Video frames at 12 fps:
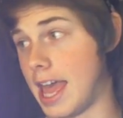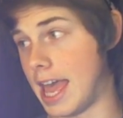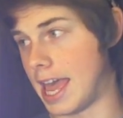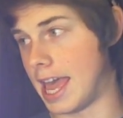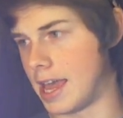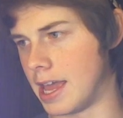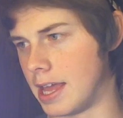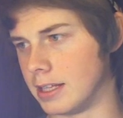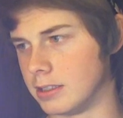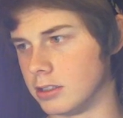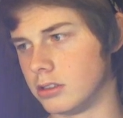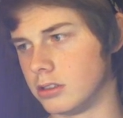
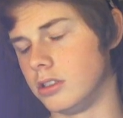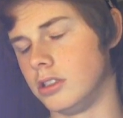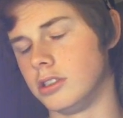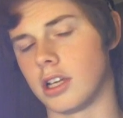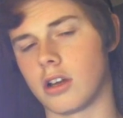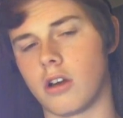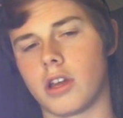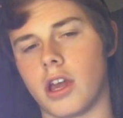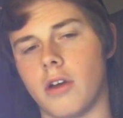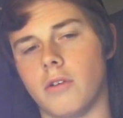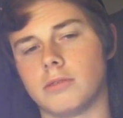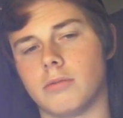And he's like, okay,
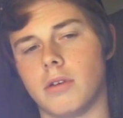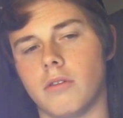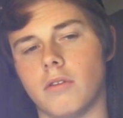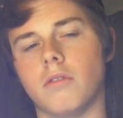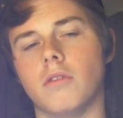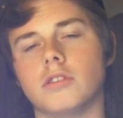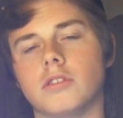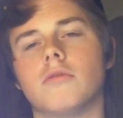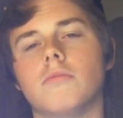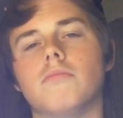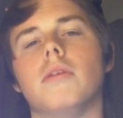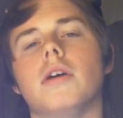what's
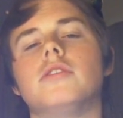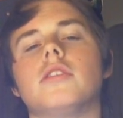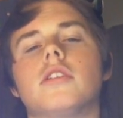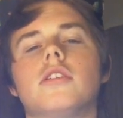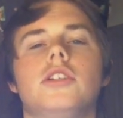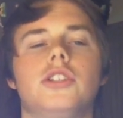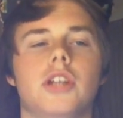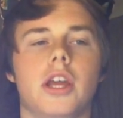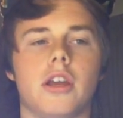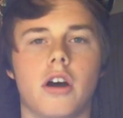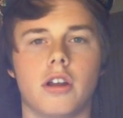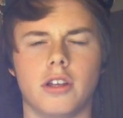basically shake
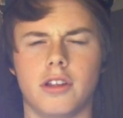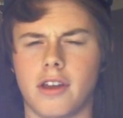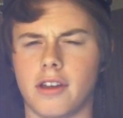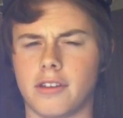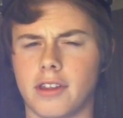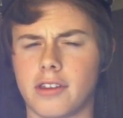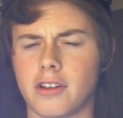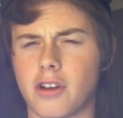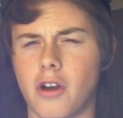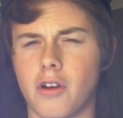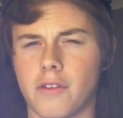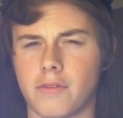on it, and I think they're
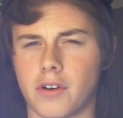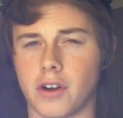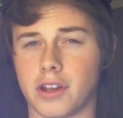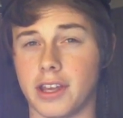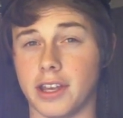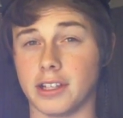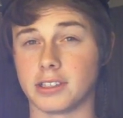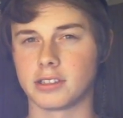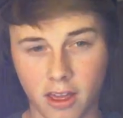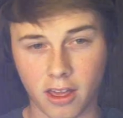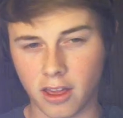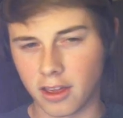going in for a kiss.
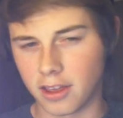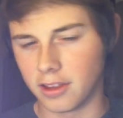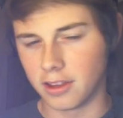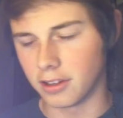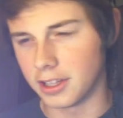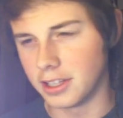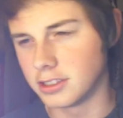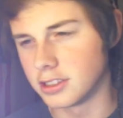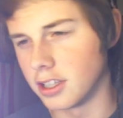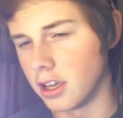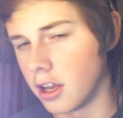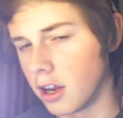He leans
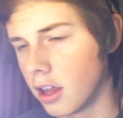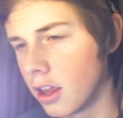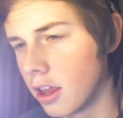in.